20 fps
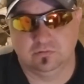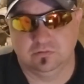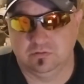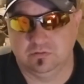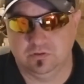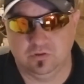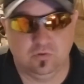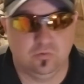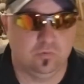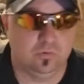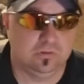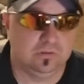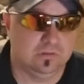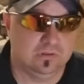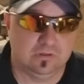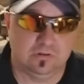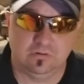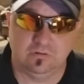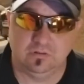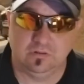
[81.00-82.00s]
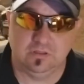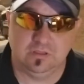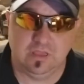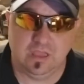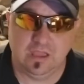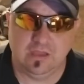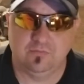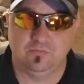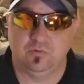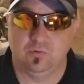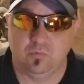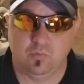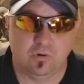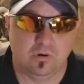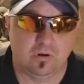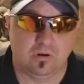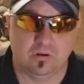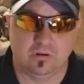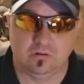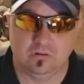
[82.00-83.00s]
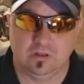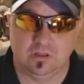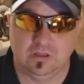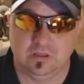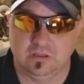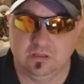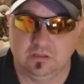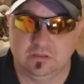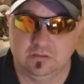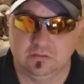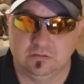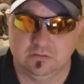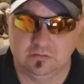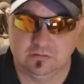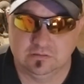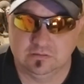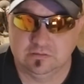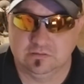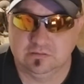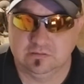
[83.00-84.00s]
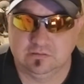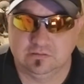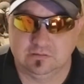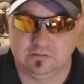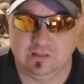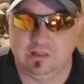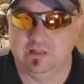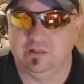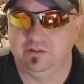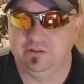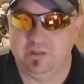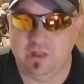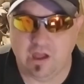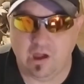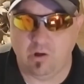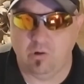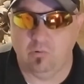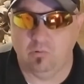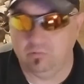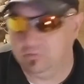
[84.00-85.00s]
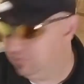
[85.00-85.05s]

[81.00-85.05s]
You would literally have to work like a dog